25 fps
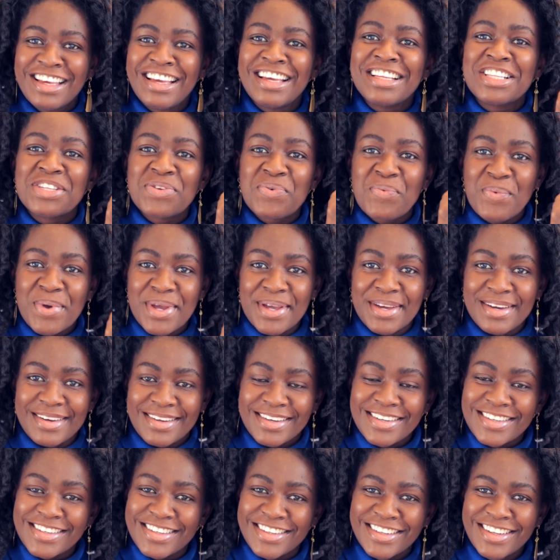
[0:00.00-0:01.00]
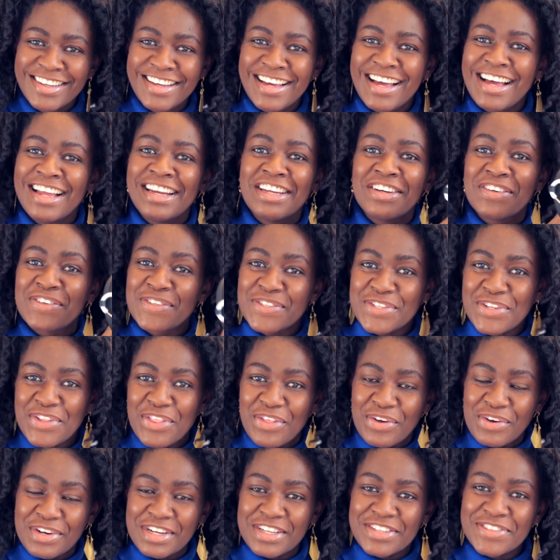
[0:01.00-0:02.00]
it's weird. Ali also
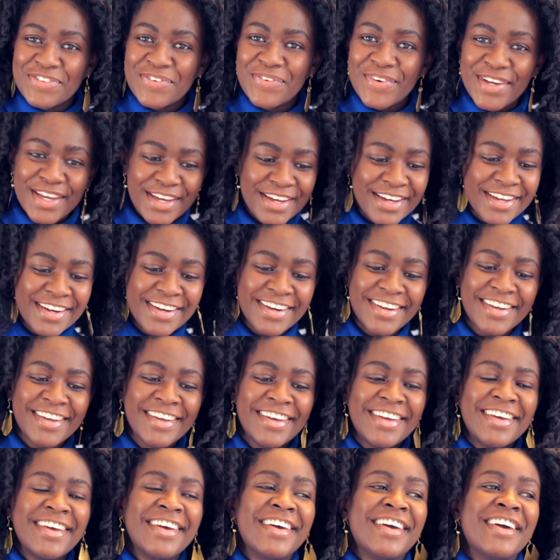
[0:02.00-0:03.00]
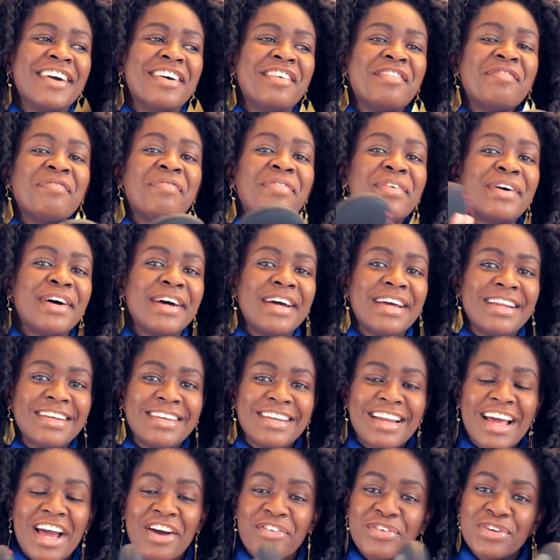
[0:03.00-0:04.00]
thought it's weird,
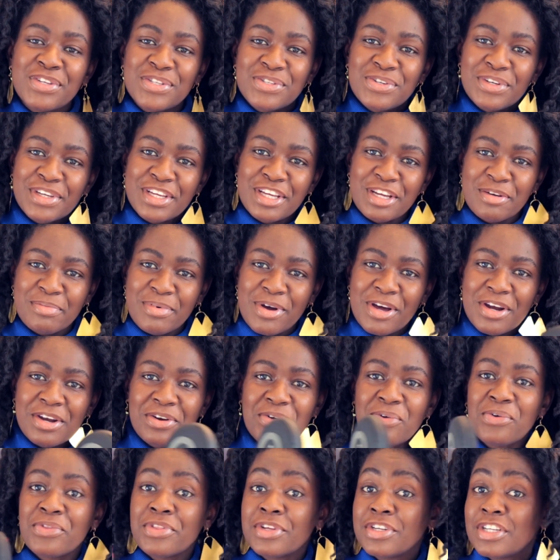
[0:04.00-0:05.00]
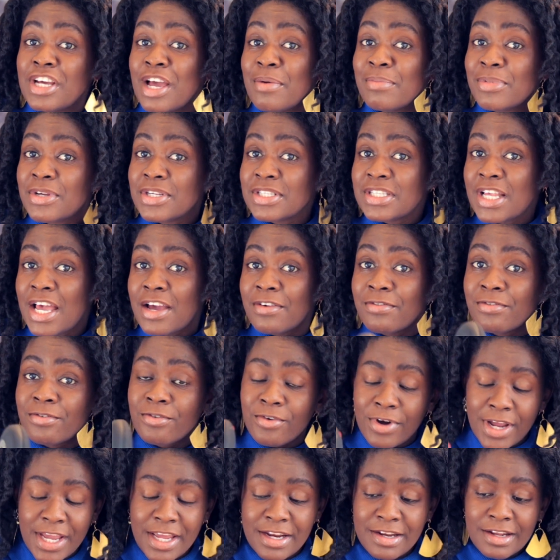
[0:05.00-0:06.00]
but I was talking about it all the time because I've
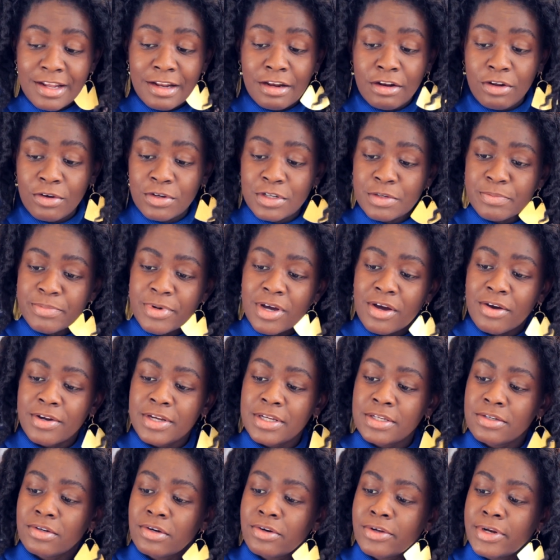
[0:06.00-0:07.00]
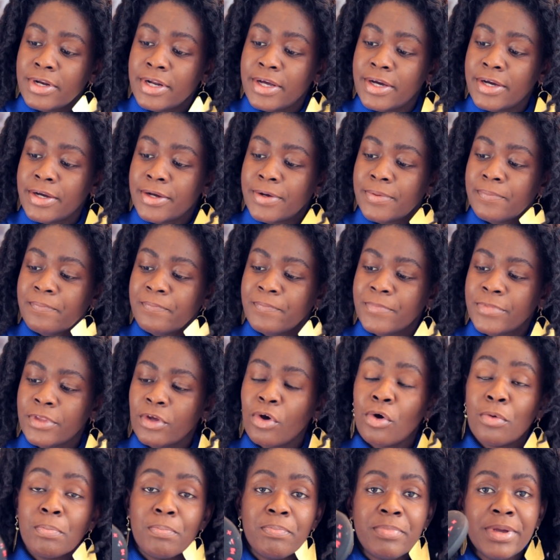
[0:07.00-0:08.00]
read a lot about it
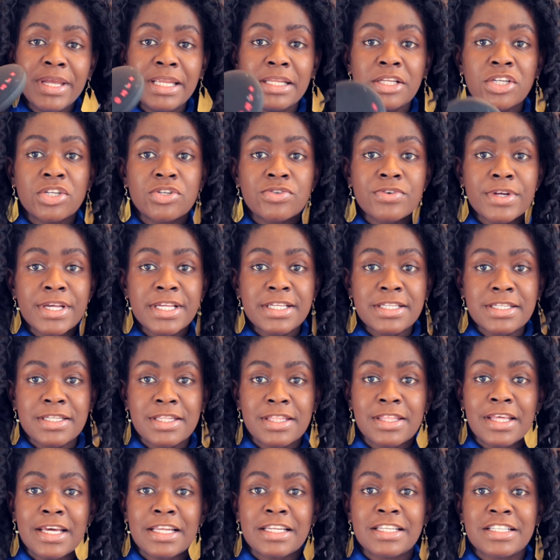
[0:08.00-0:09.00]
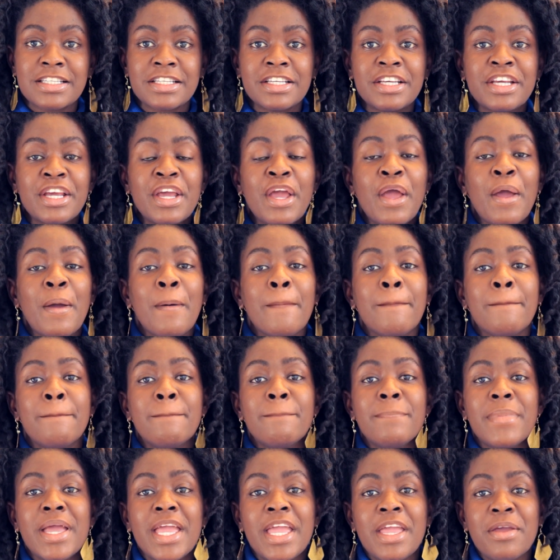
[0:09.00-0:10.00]
on Pinterest, that
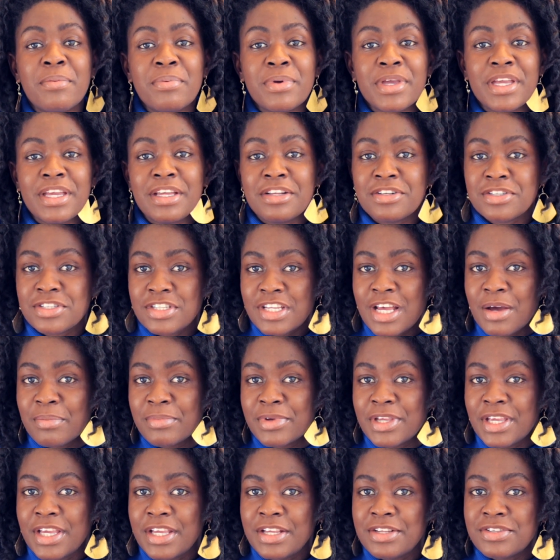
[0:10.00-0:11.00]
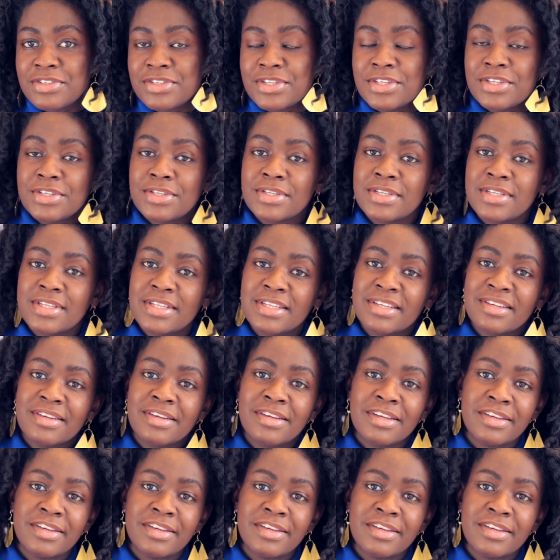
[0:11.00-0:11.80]
maybe in some cases,